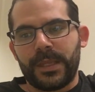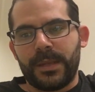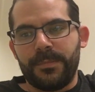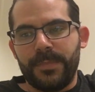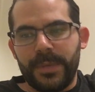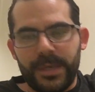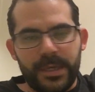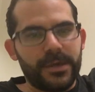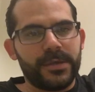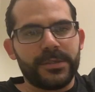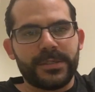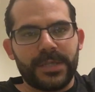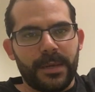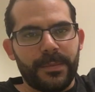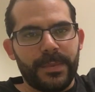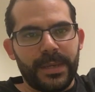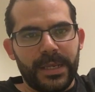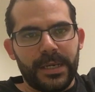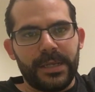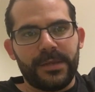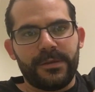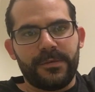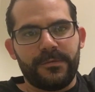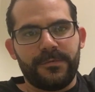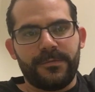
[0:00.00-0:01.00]
because I'm in
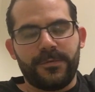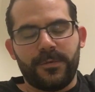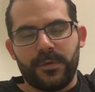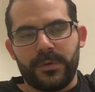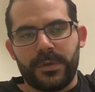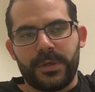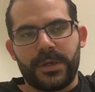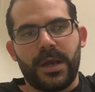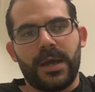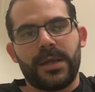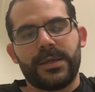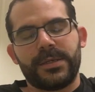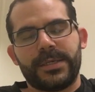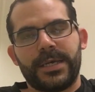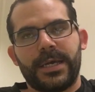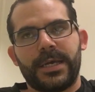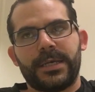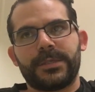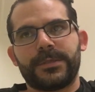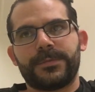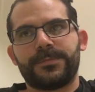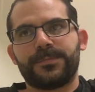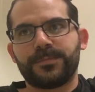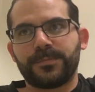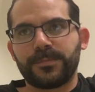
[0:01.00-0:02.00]
it for the
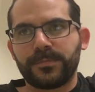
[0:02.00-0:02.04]
contact.